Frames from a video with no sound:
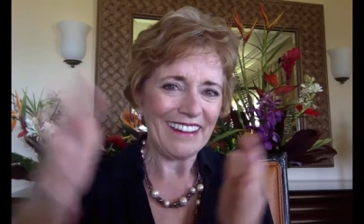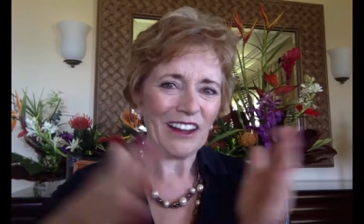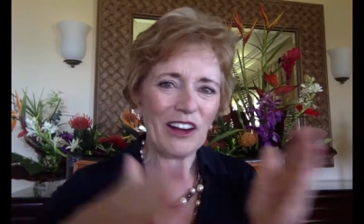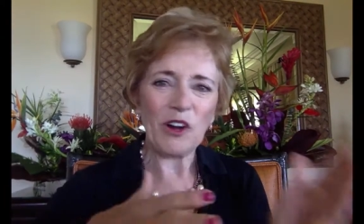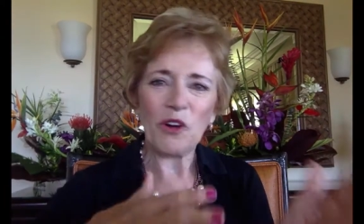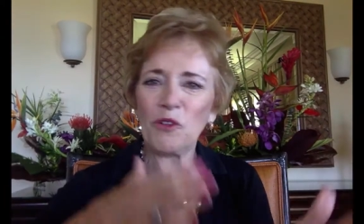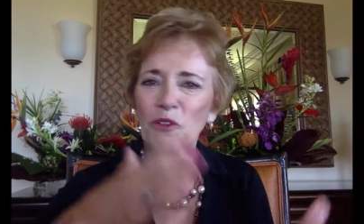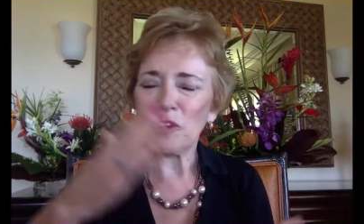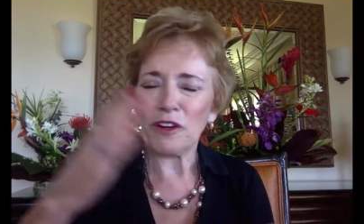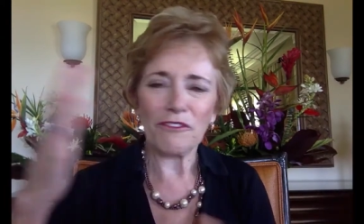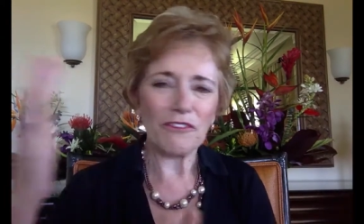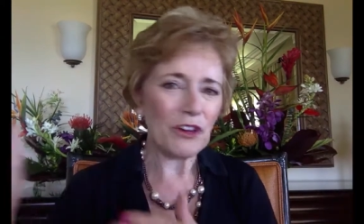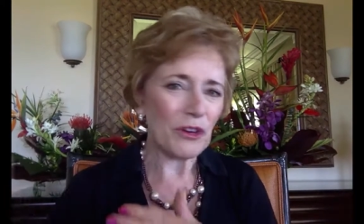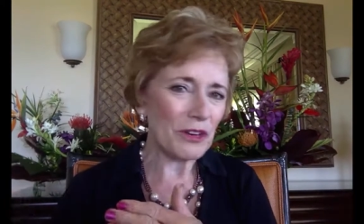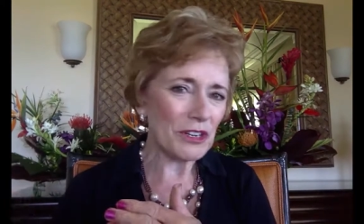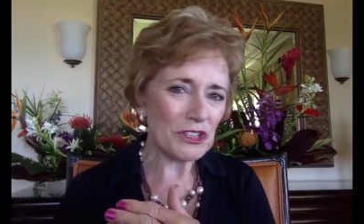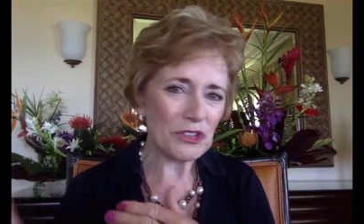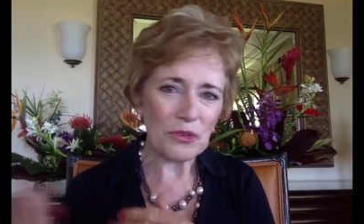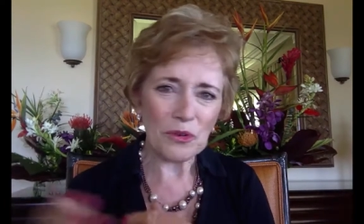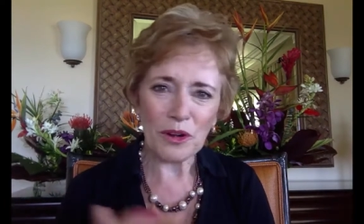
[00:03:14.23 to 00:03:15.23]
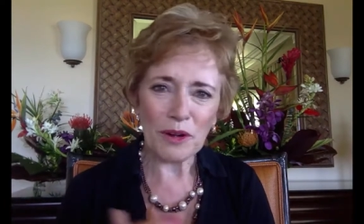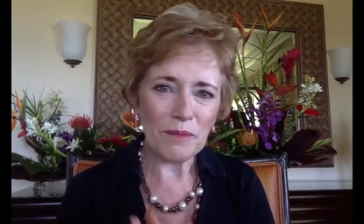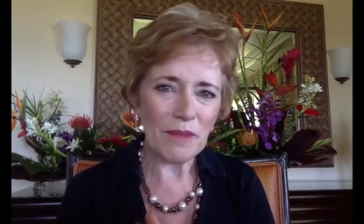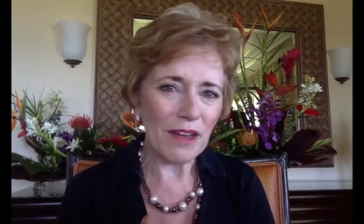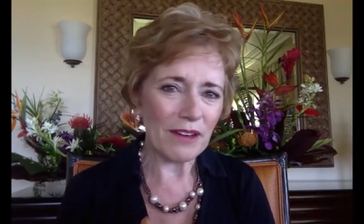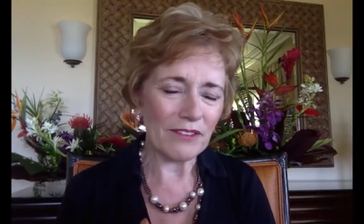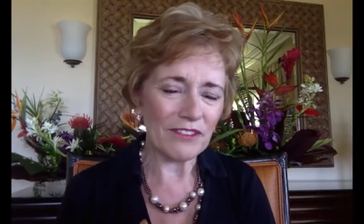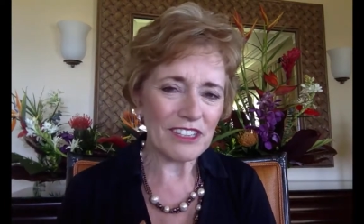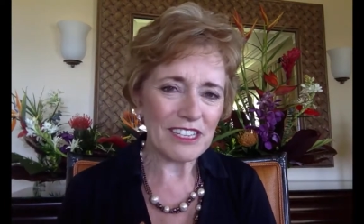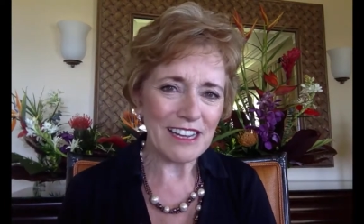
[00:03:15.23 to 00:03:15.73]
over a very short
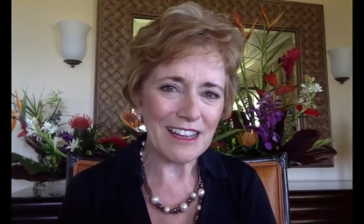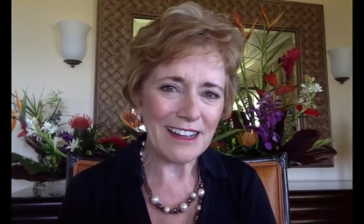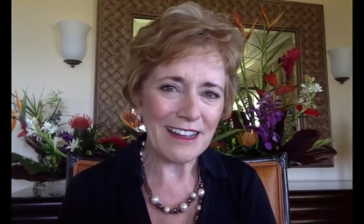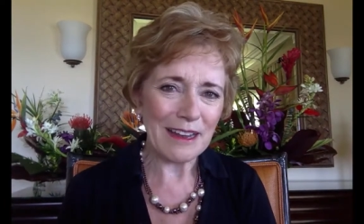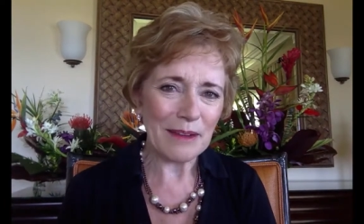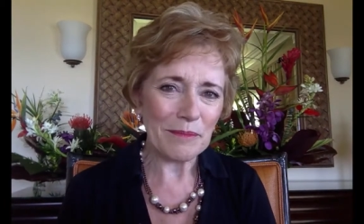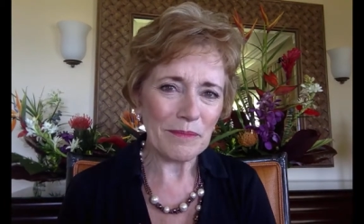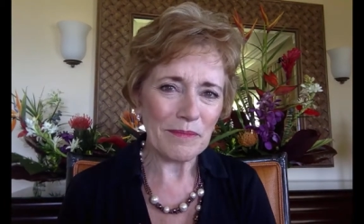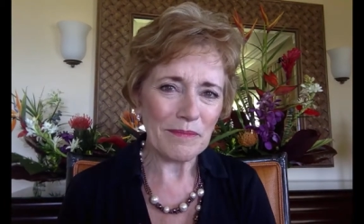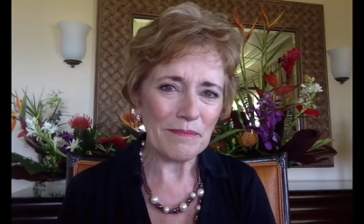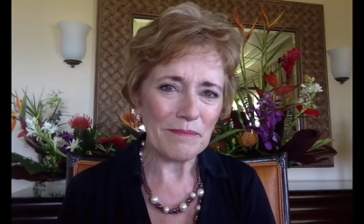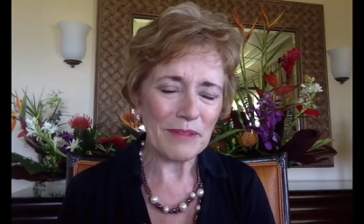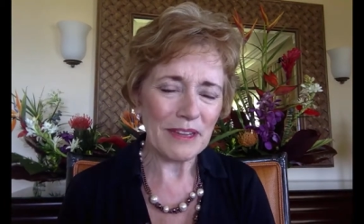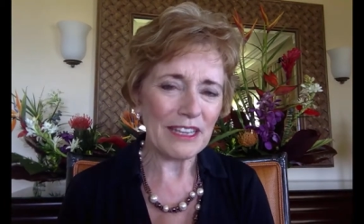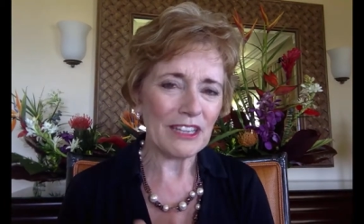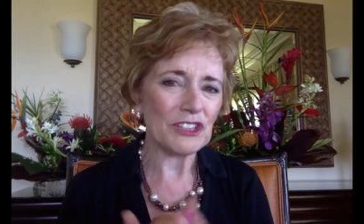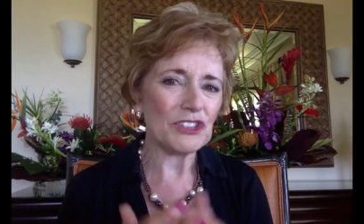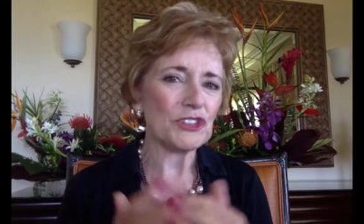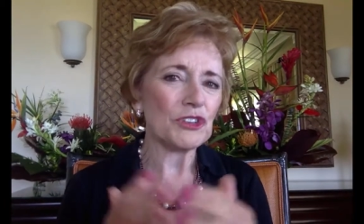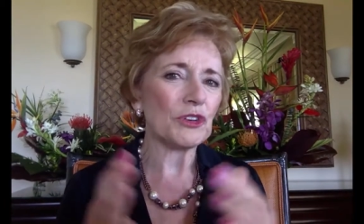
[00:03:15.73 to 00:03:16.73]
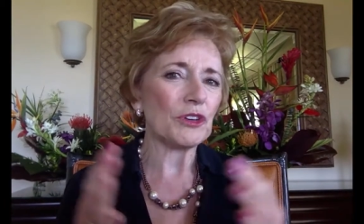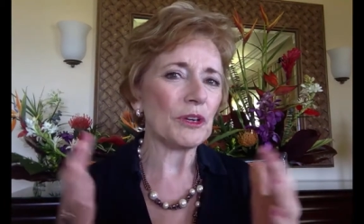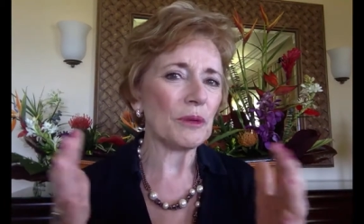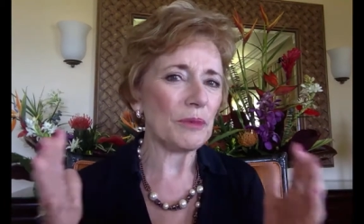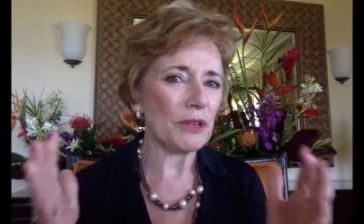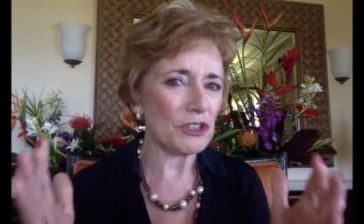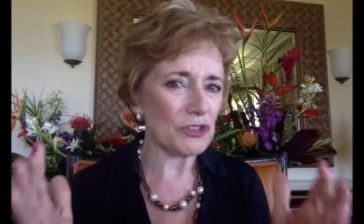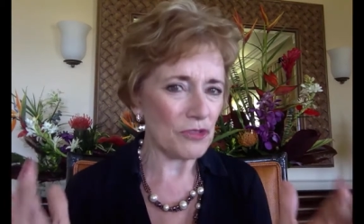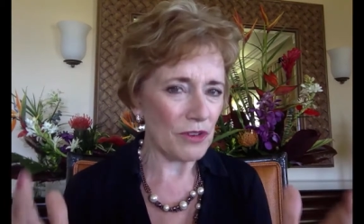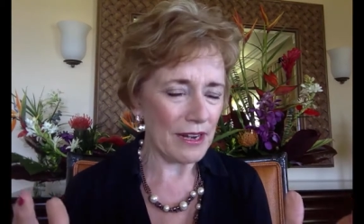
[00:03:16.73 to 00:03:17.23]
amount of time, because you're going to
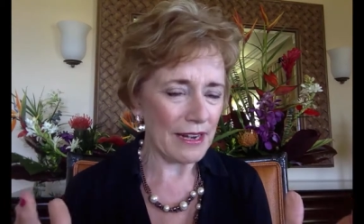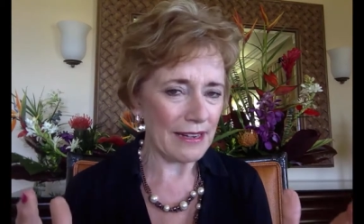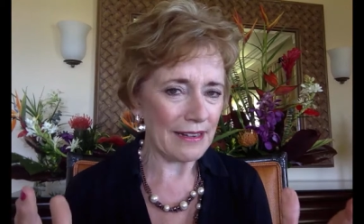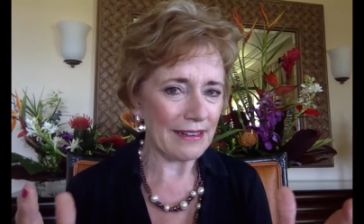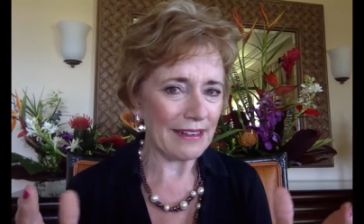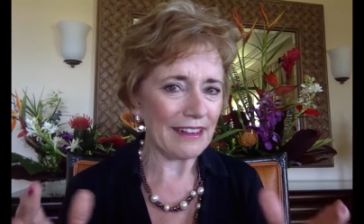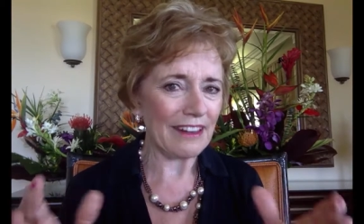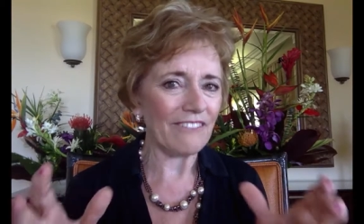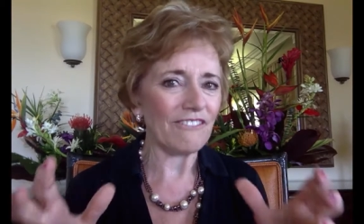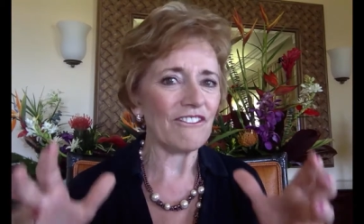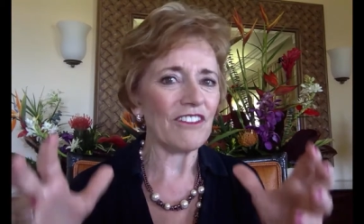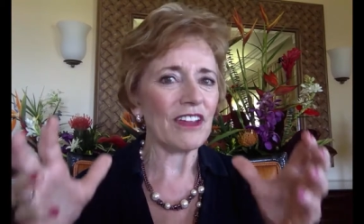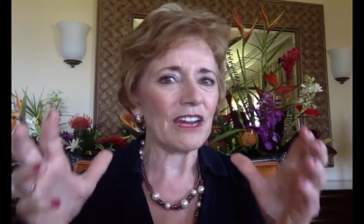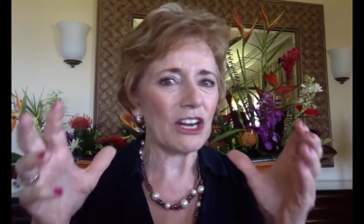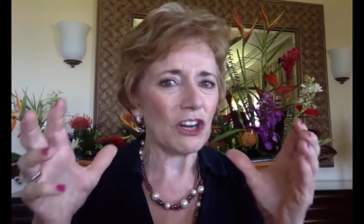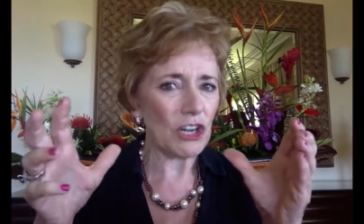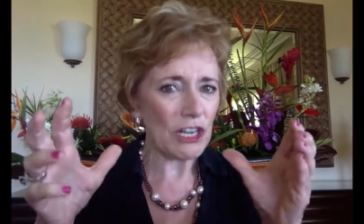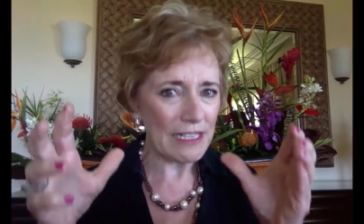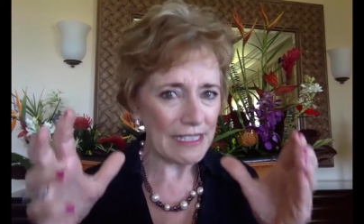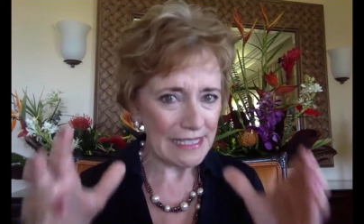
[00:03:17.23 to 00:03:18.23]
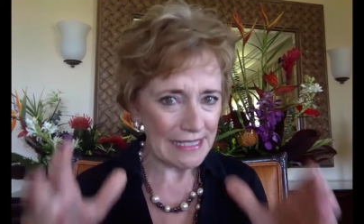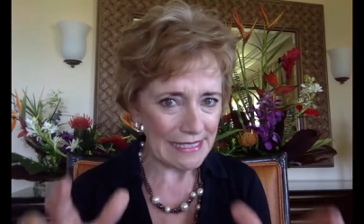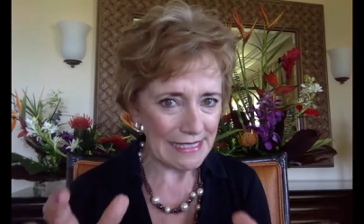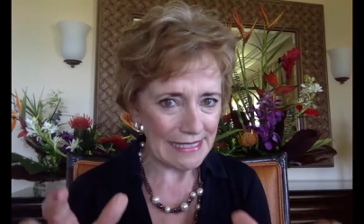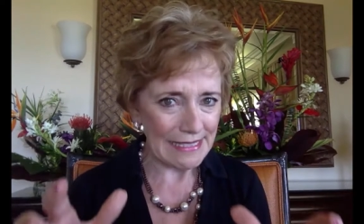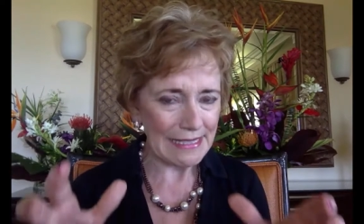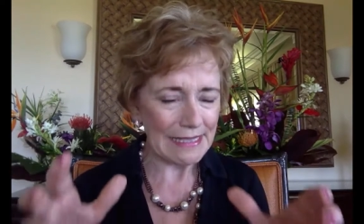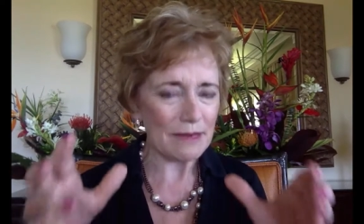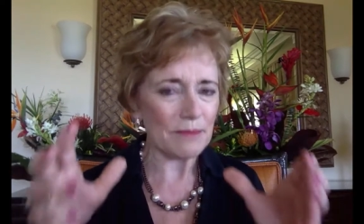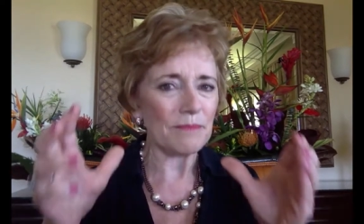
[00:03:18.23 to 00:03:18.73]
be trained in a very
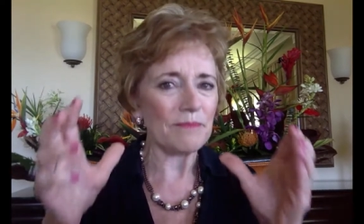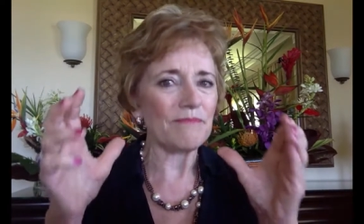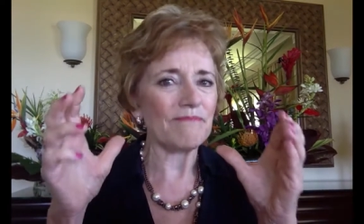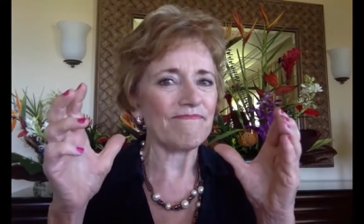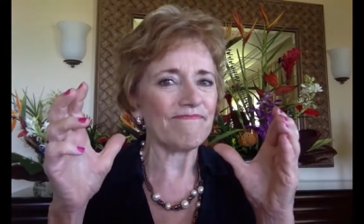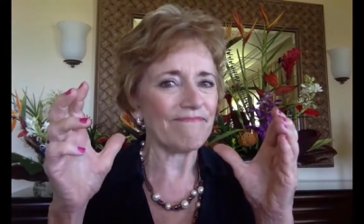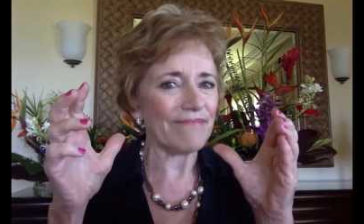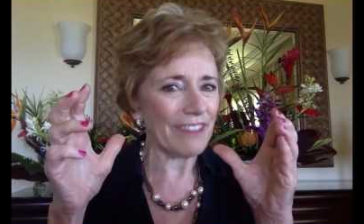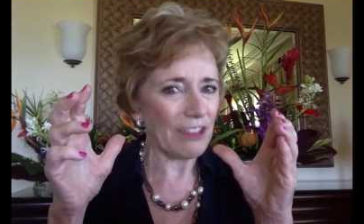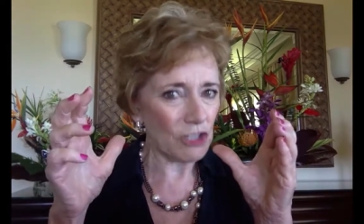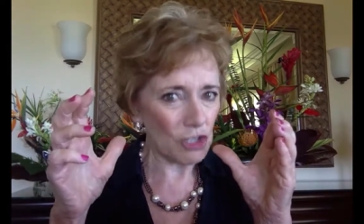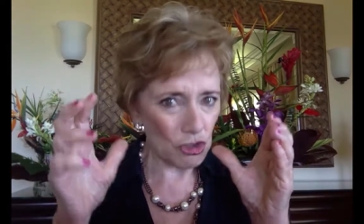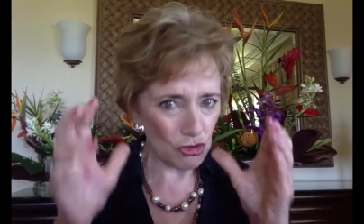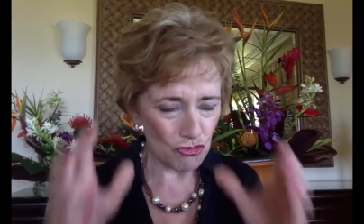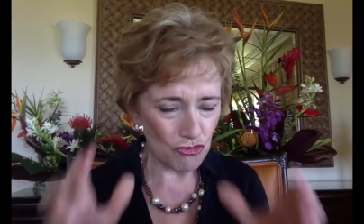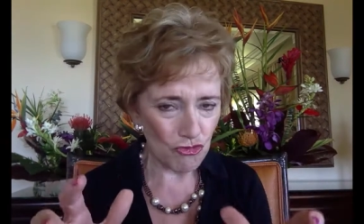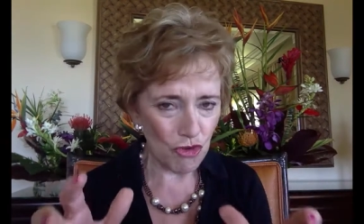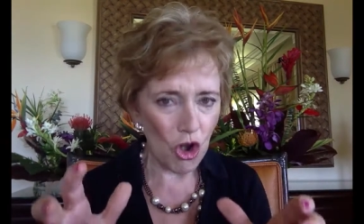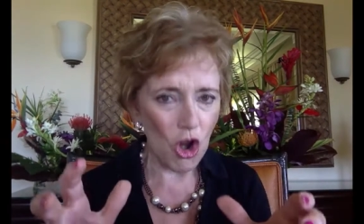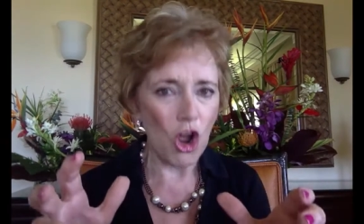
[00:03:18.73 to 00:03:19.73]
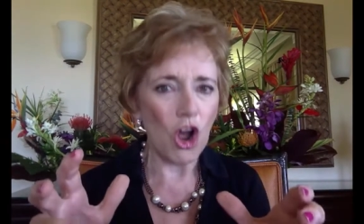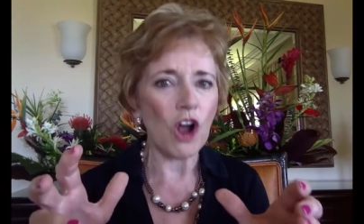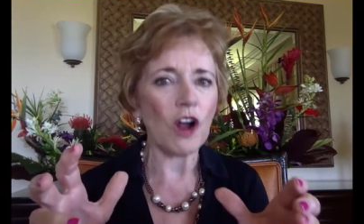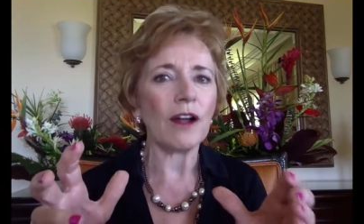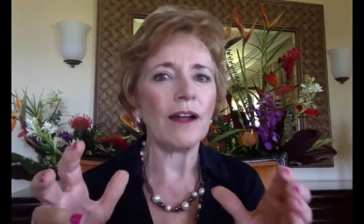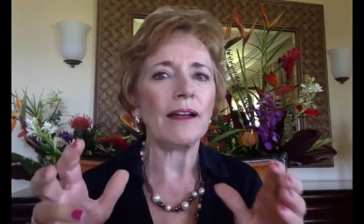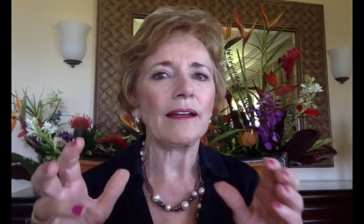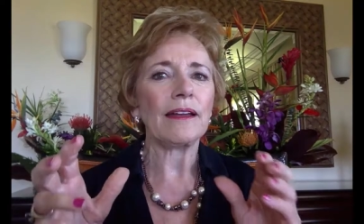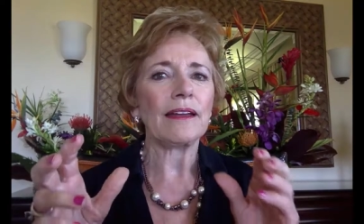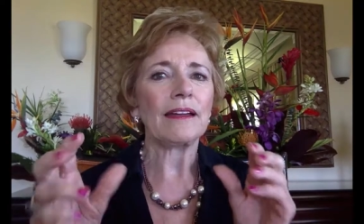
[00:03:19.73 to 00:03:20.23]
system
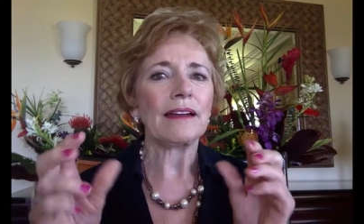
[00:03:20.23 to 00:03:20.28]
strong,